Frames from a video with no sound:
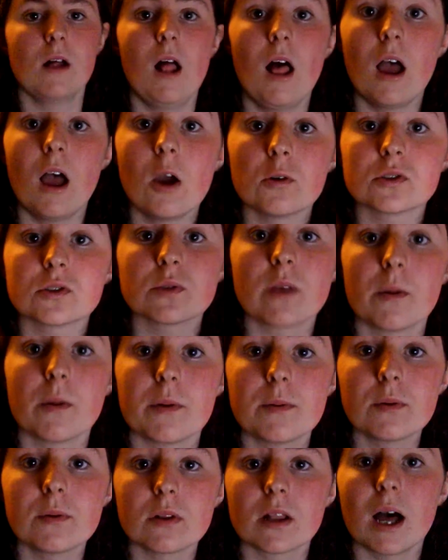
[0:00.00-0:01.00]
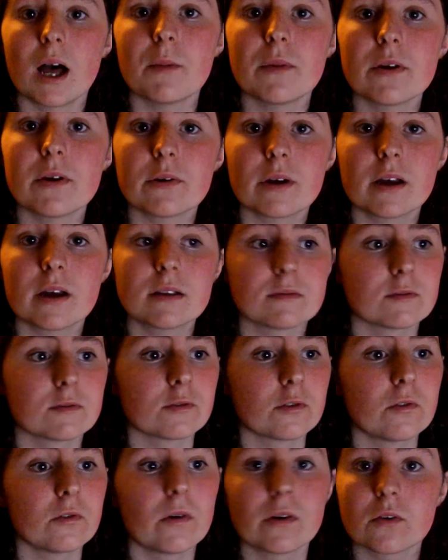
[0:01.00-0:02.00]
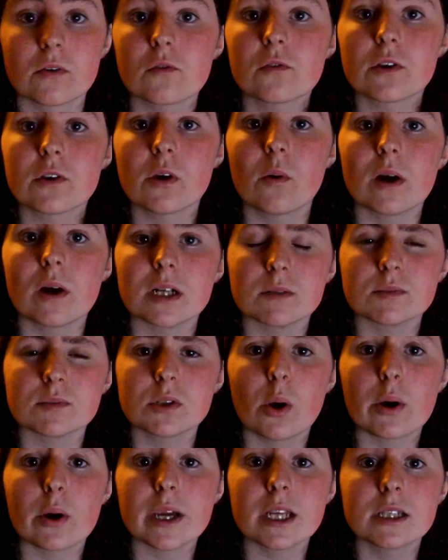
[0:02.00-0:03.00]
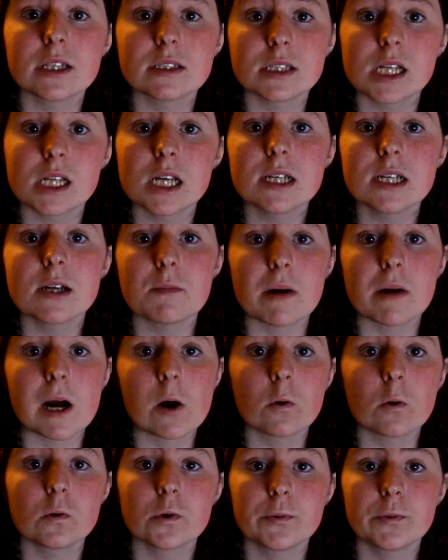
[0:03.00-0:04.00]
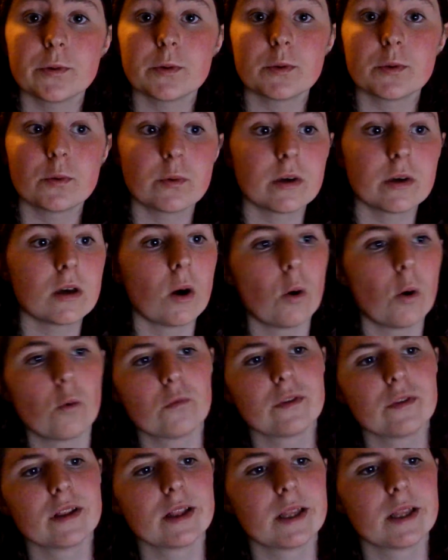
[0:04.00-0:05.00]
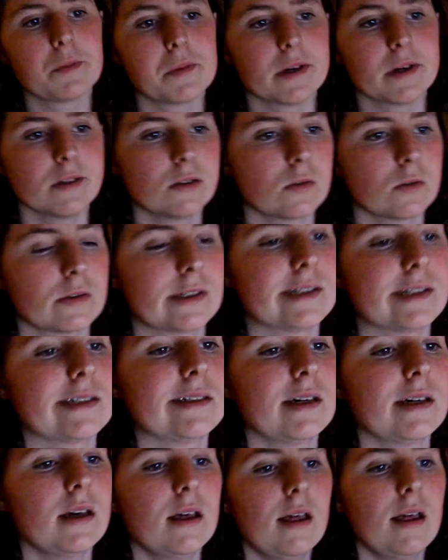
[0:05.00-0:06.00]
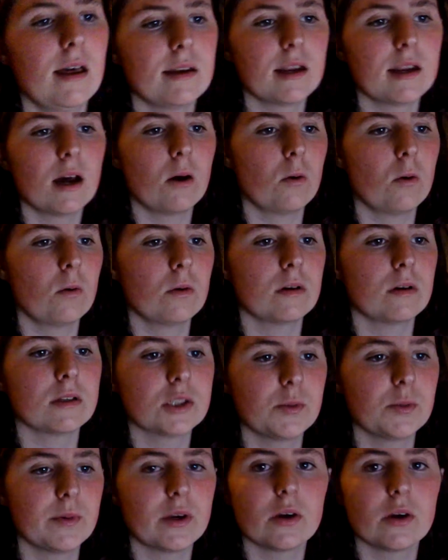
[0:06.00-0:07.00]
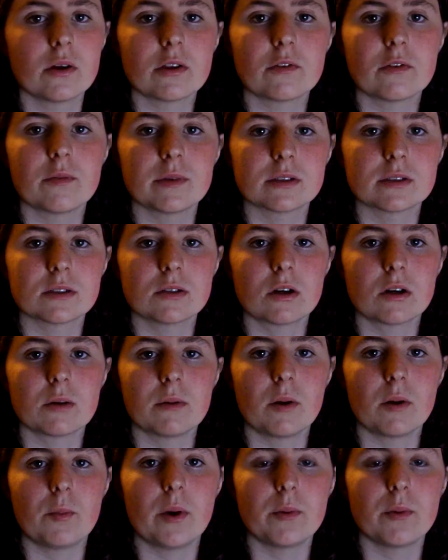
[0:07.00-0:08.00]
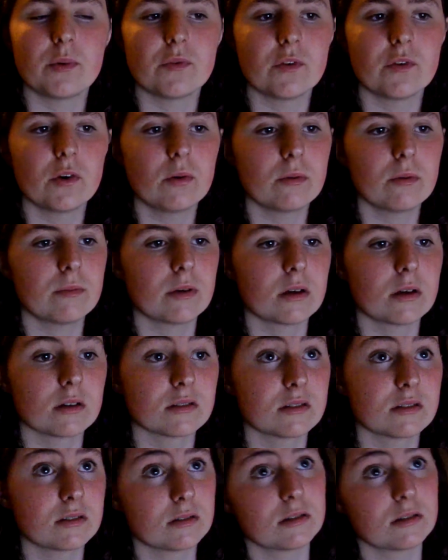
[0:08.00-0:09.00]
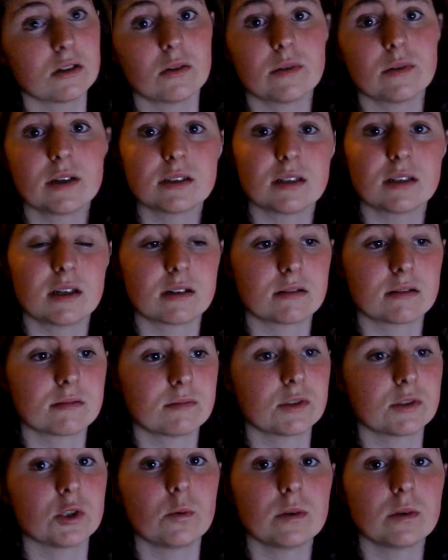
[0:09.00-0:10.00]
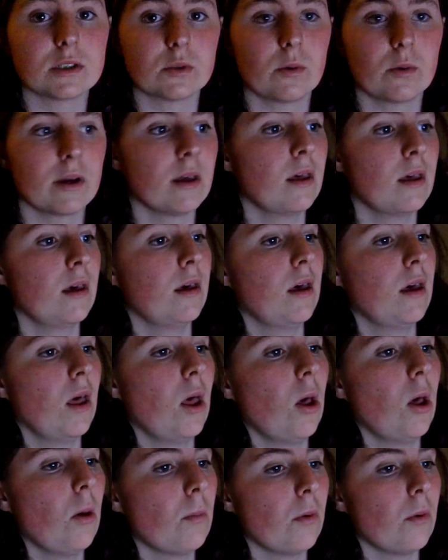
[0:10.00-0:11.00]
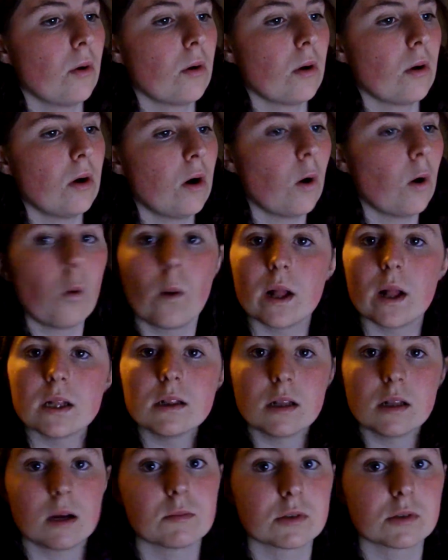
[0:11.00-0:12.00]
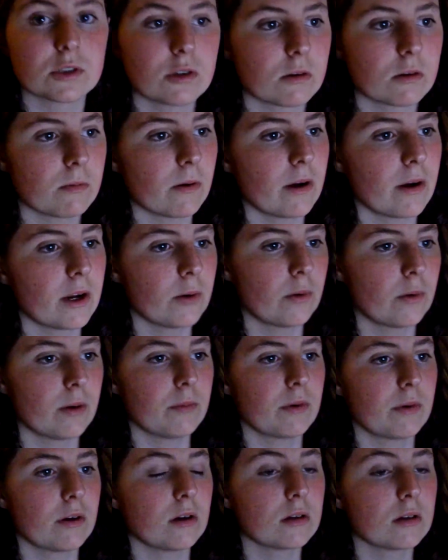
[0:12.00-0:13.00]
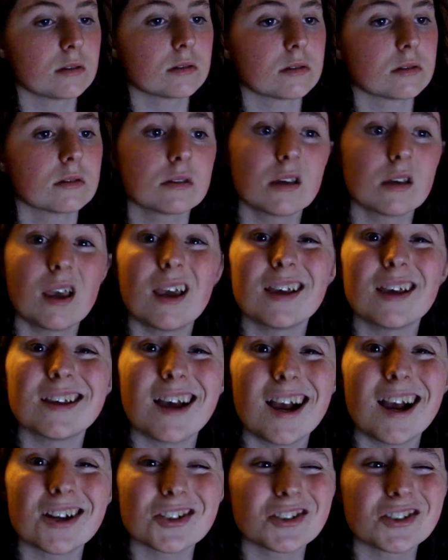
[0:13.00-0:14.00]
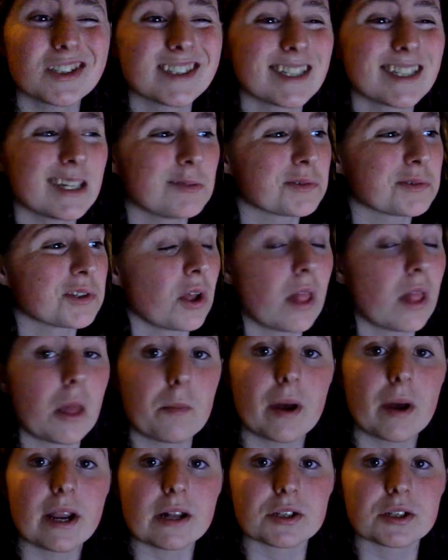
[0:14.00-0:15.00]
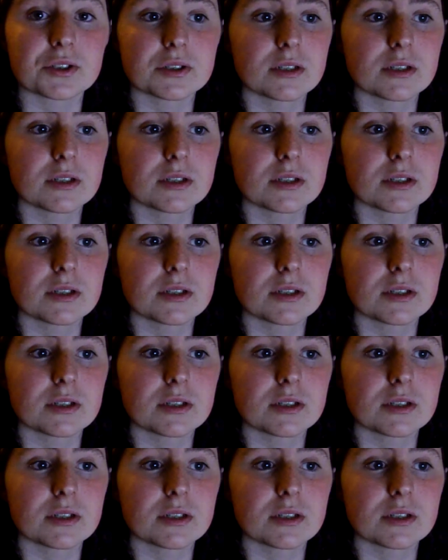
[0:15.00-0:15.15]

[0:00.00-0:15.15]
Hey, what's up there people? I'm here again for another video and I'm talking today about WWE Over The Limit, okay? Now, it's a bit early for me to talk about pay-per-view because, you know, it is like two weeks away. But, oh well, I'm going to talk about anyway because it actually seems not that bad actually.